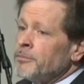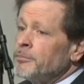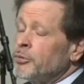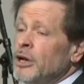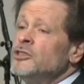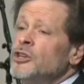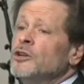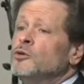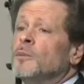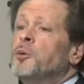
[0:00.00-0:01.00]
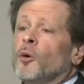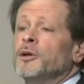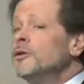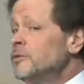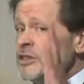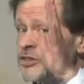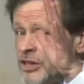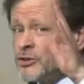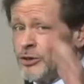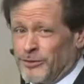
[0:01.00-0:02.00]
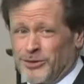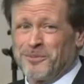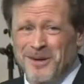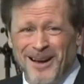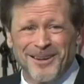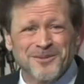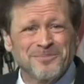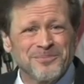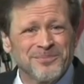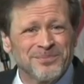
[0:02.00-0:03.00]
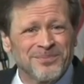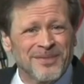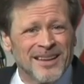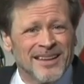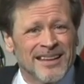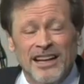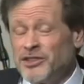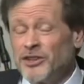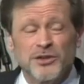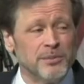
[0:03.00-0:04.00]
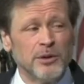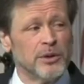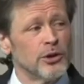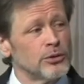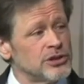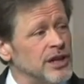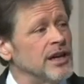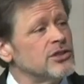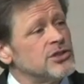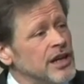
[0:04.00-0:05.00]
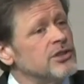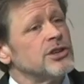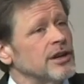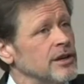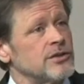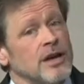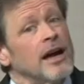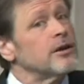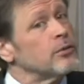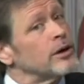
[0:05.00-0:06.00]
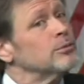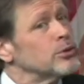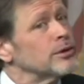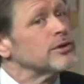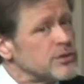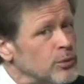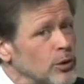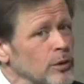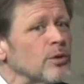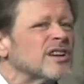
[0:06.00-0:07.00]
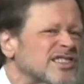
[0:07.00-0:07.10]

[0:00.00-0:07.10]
Preaching to a point of decision of some kind. That doesn't mean we don't teach. Teaching is kind of what I'm doing this morning. We're